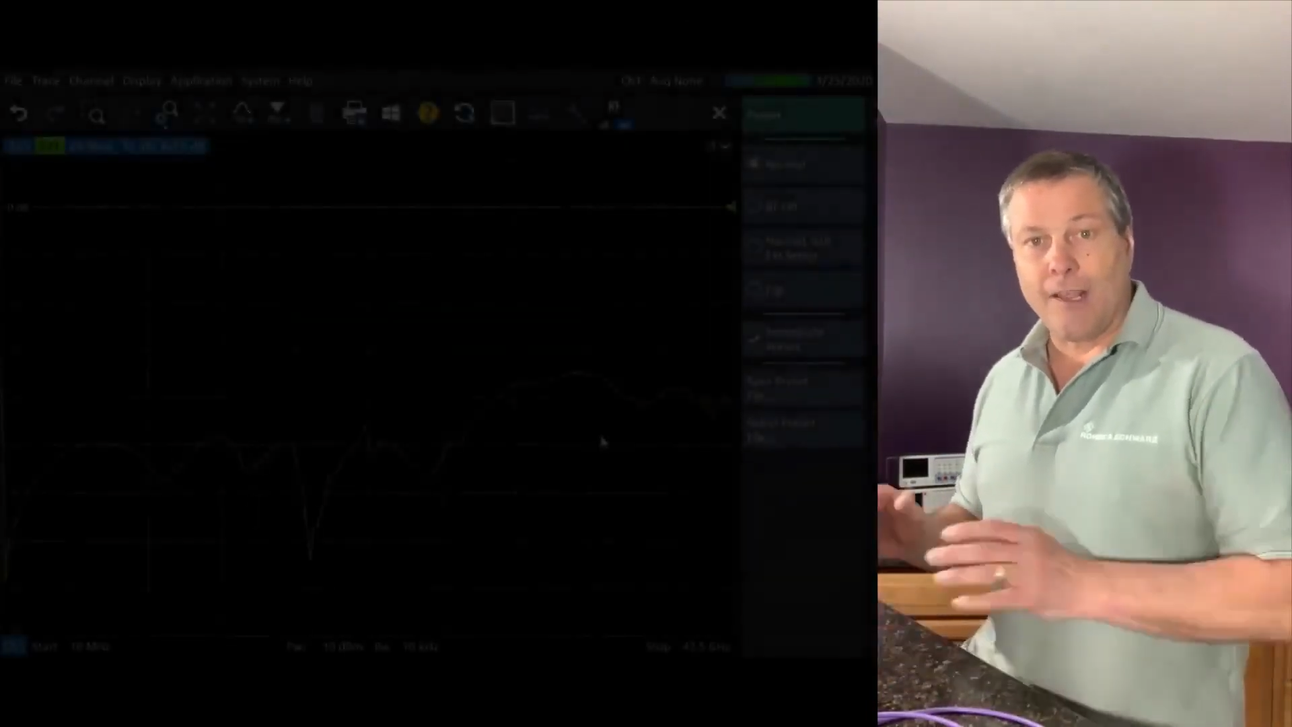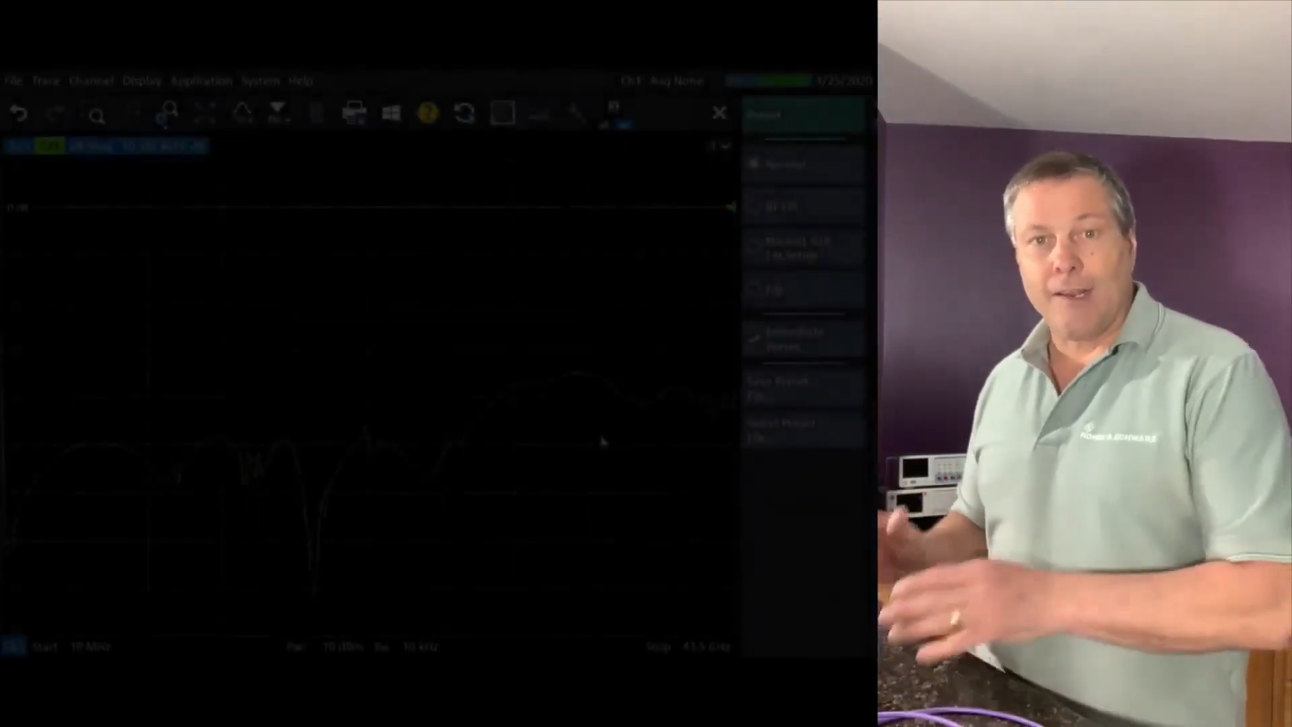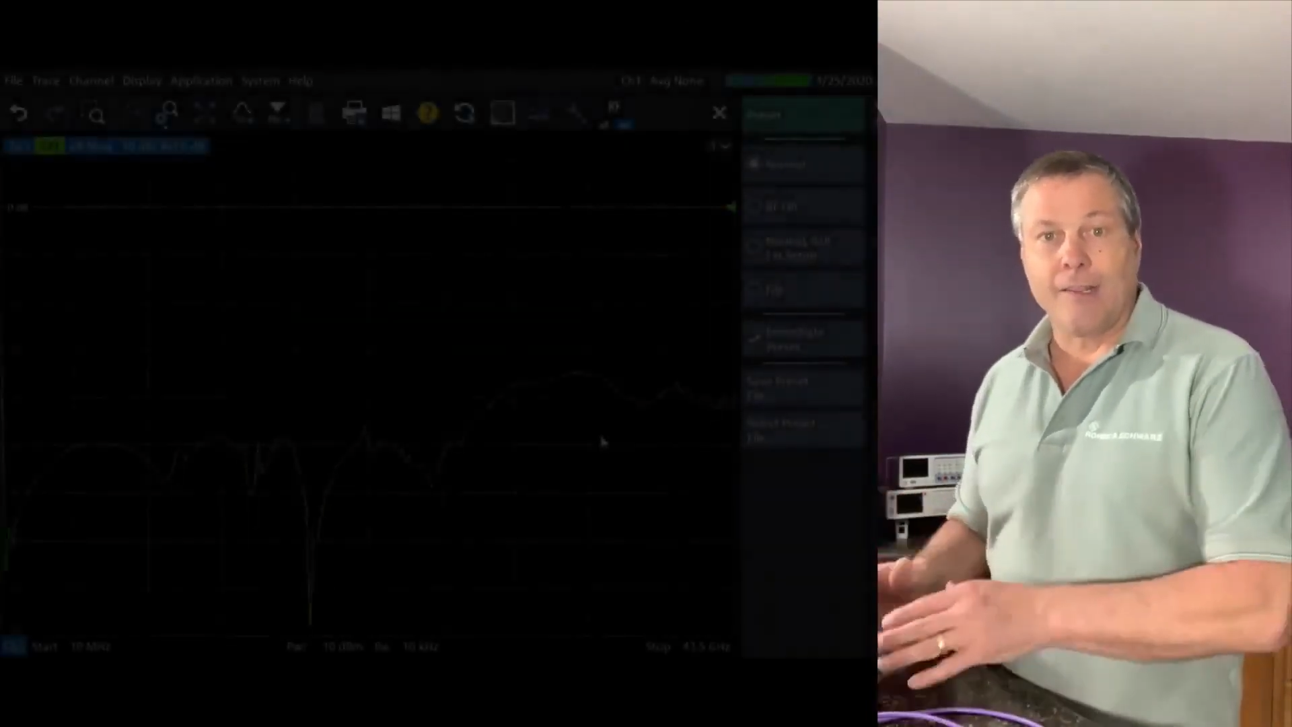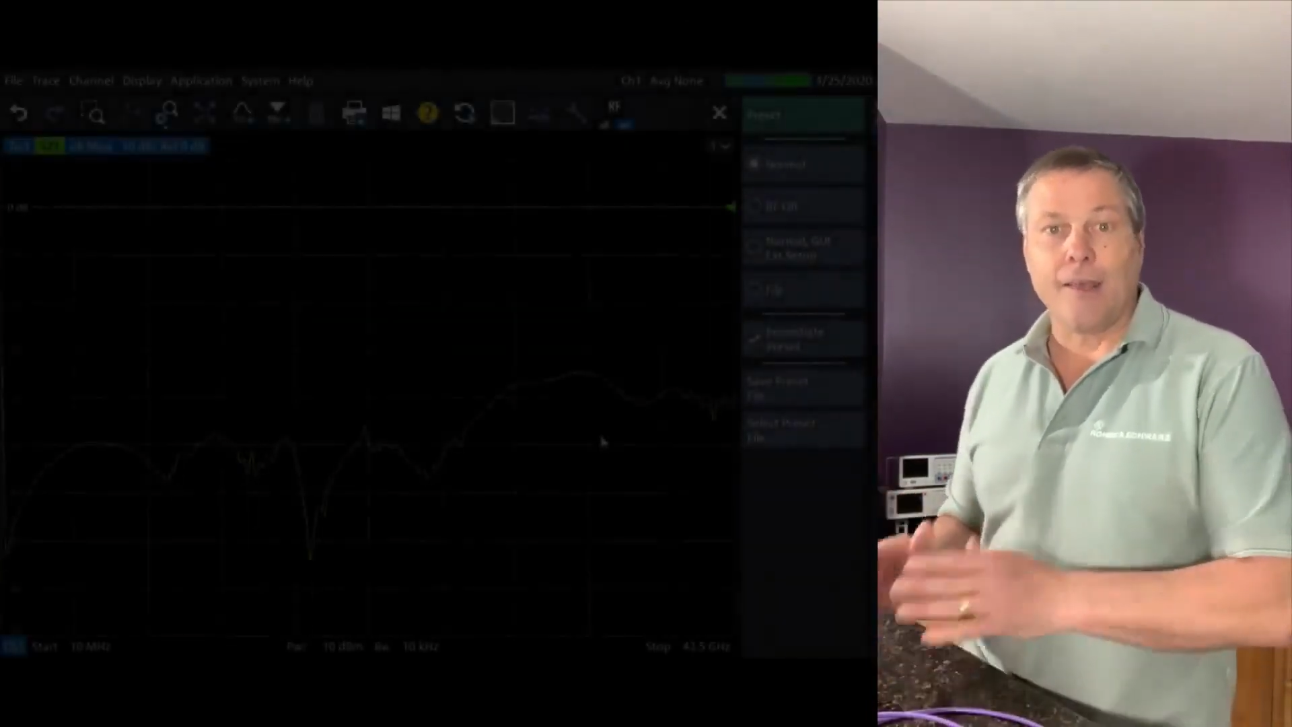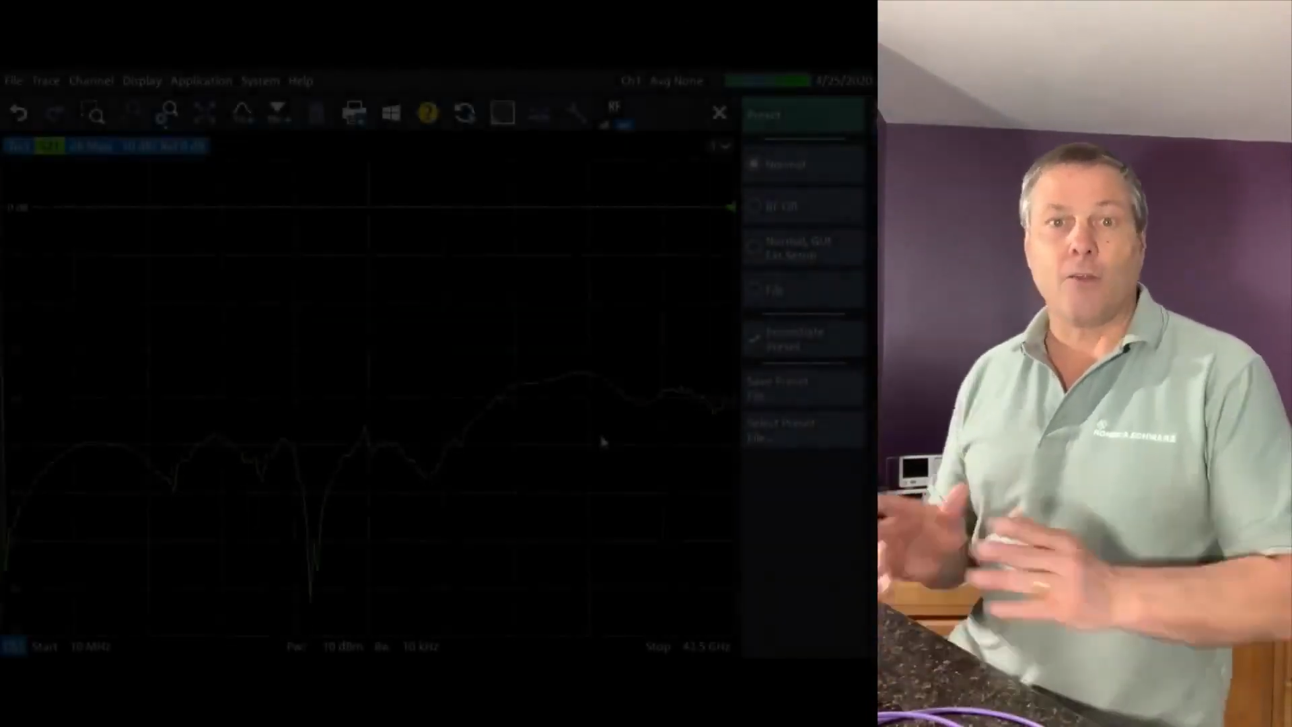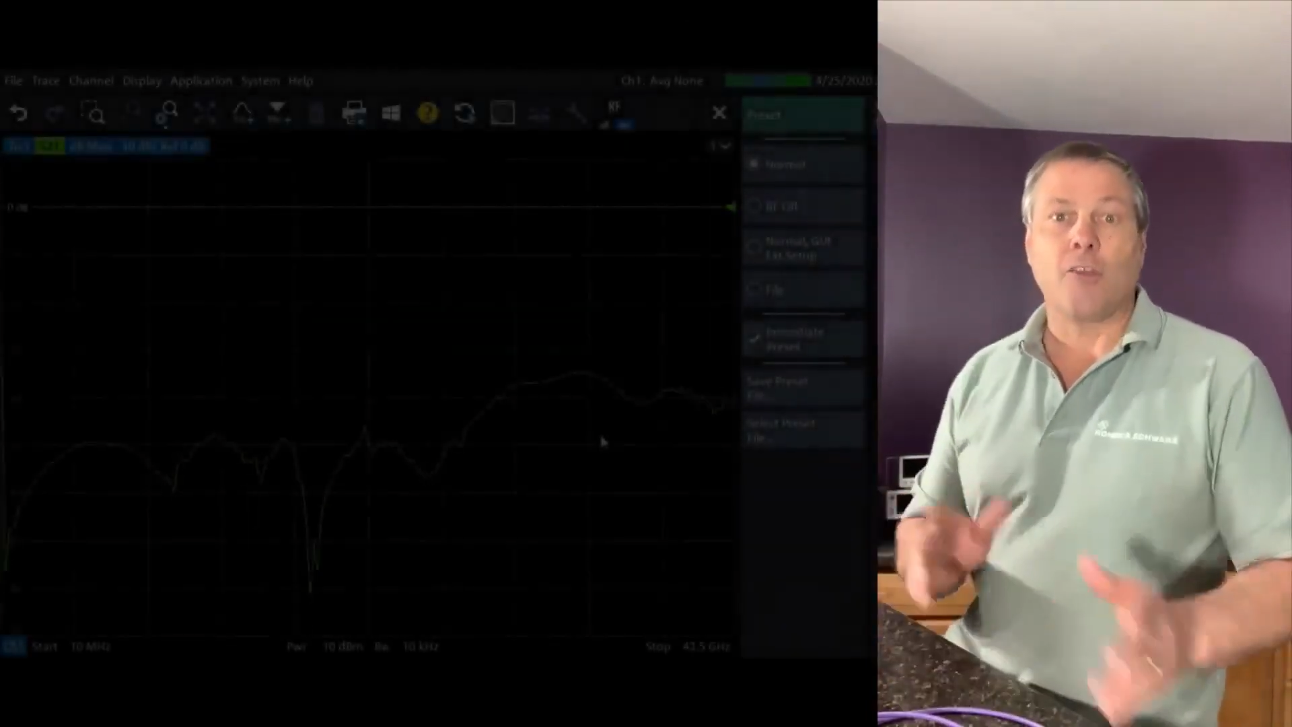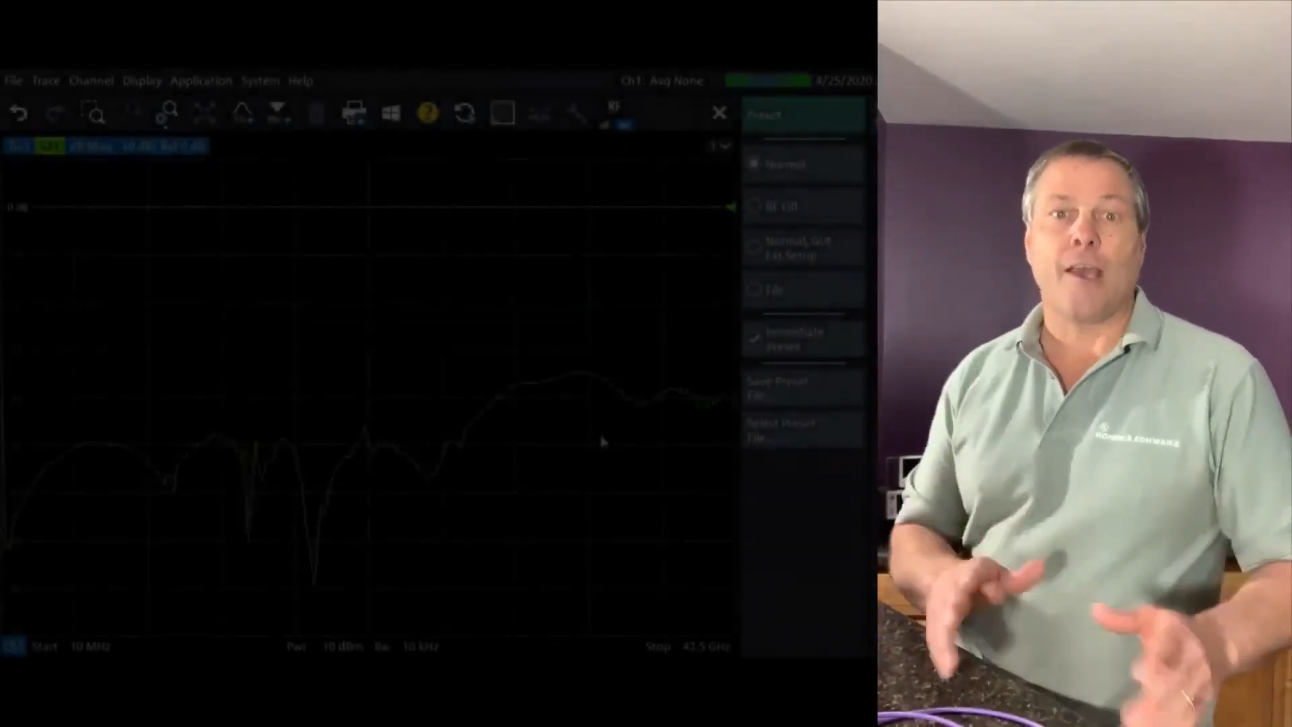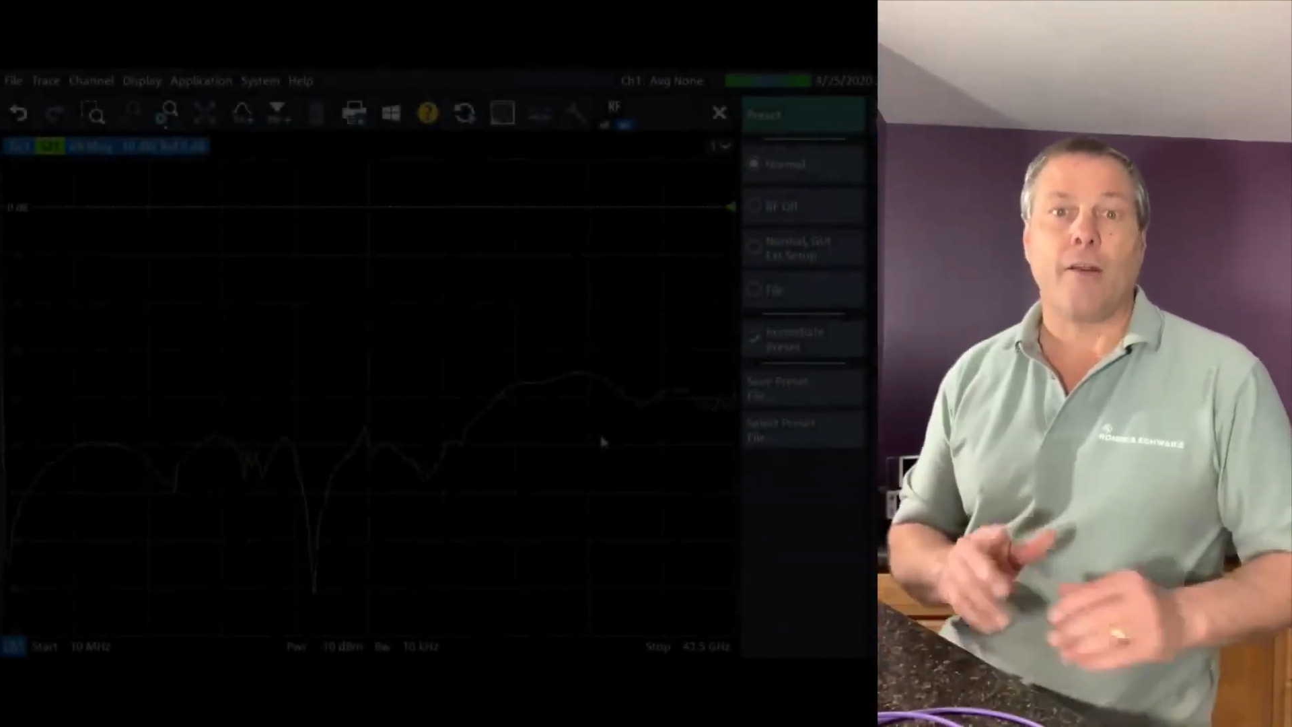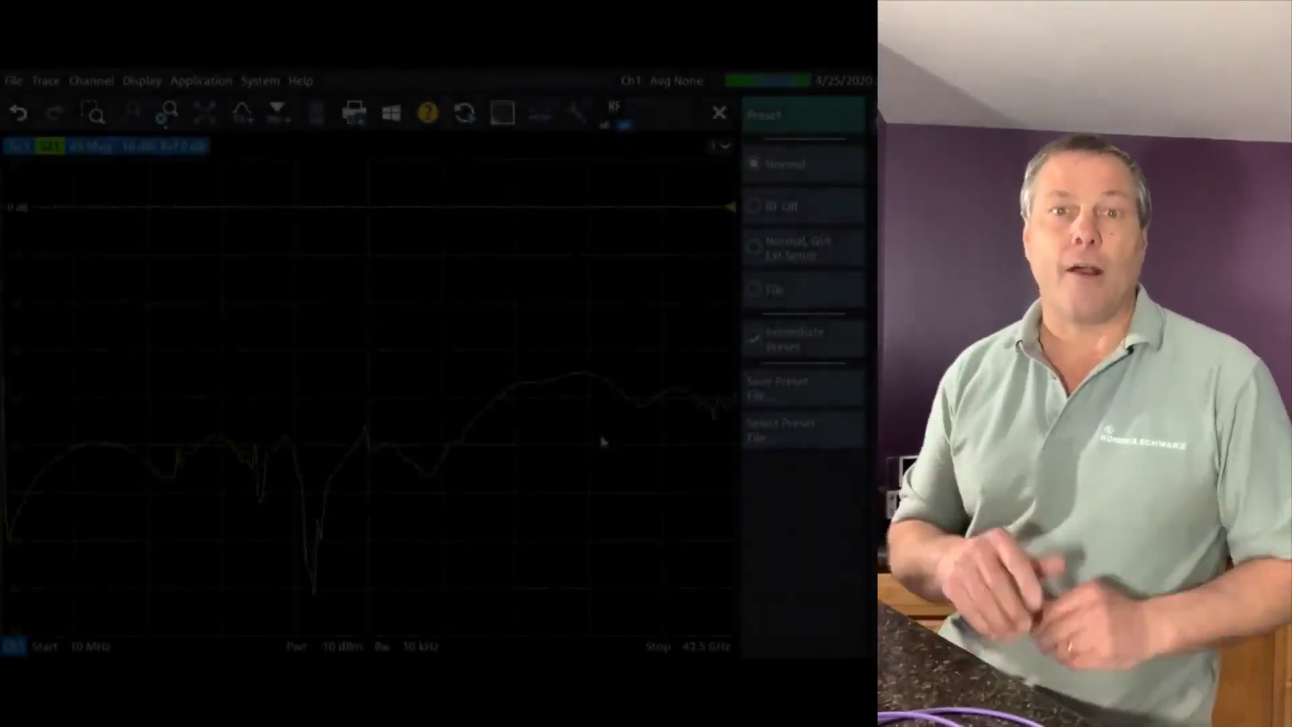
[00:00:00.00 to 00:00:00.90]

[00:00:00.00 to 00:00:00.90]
and in the other channel,